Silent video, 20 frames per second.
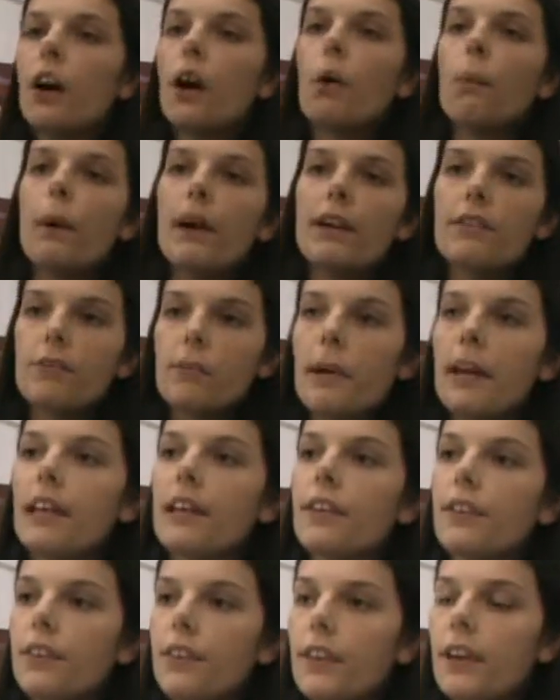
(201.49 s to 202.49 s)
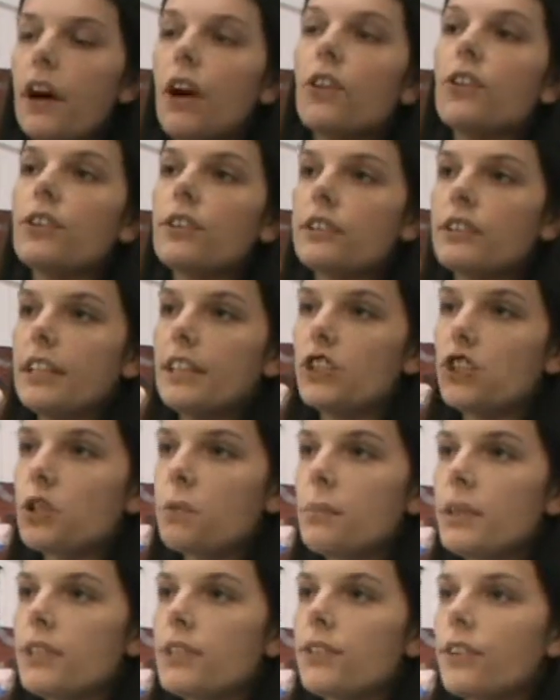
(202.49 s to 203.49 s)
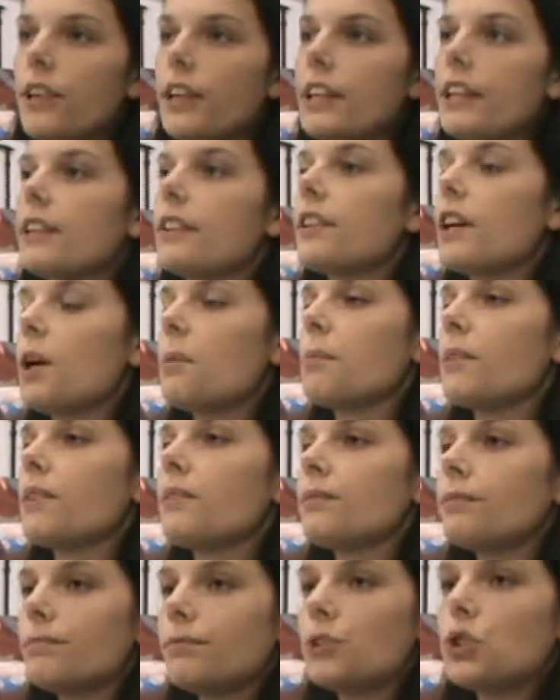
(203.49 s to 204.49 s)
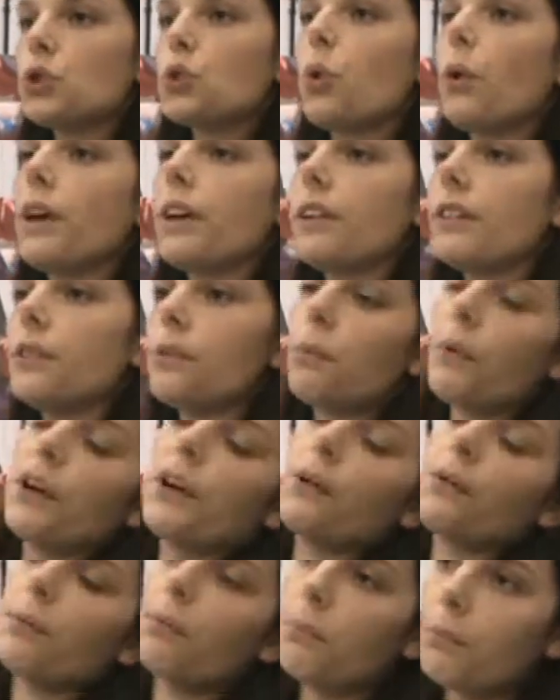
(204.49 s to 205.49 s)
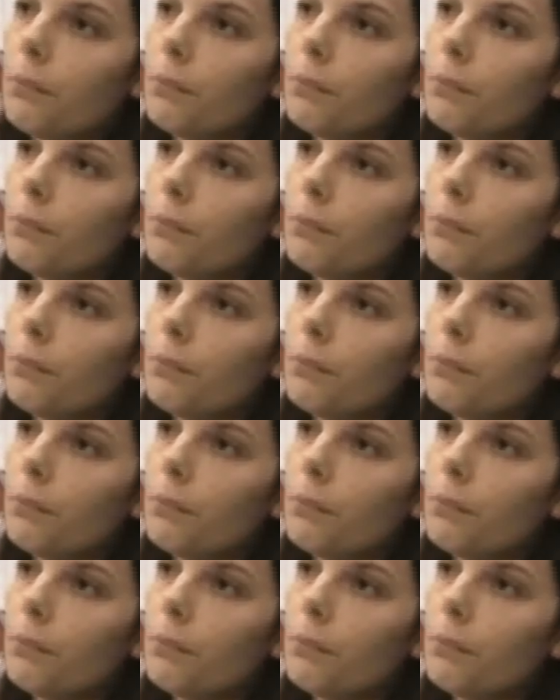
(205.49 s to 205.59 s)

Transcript: away from any other instruments or any type of soil where